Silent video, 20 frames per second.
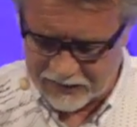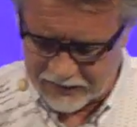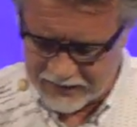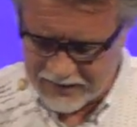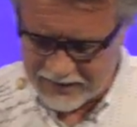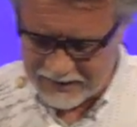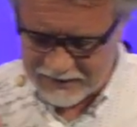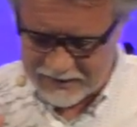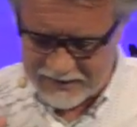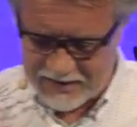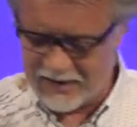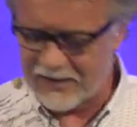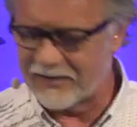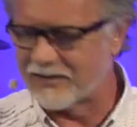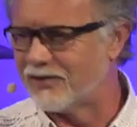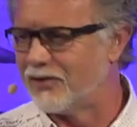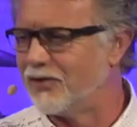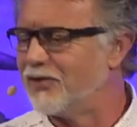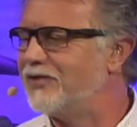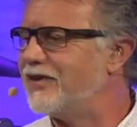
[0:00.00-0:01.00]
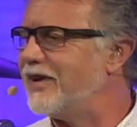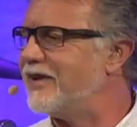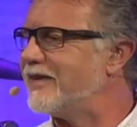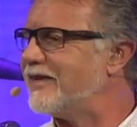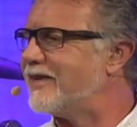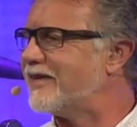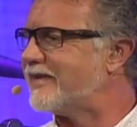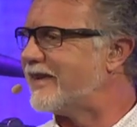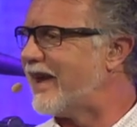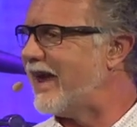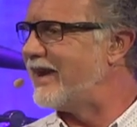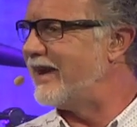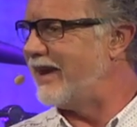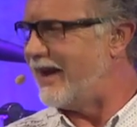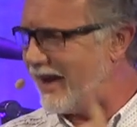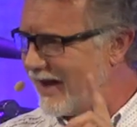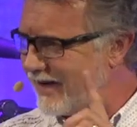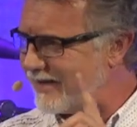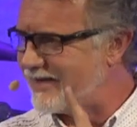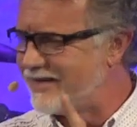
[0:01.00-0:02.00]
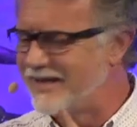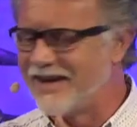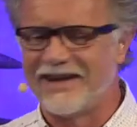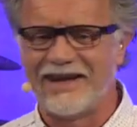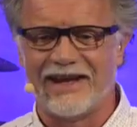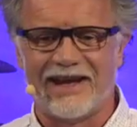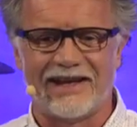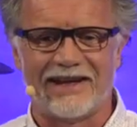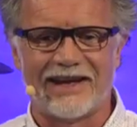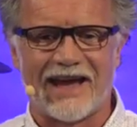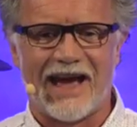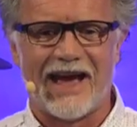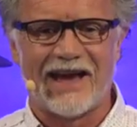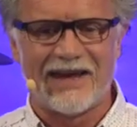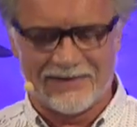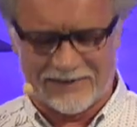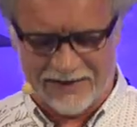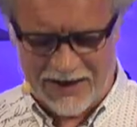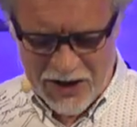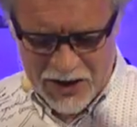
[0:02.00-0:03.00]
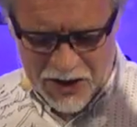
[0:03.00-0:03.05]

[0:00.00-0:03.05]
And it's this. So Jesus said, Is the deal, guys.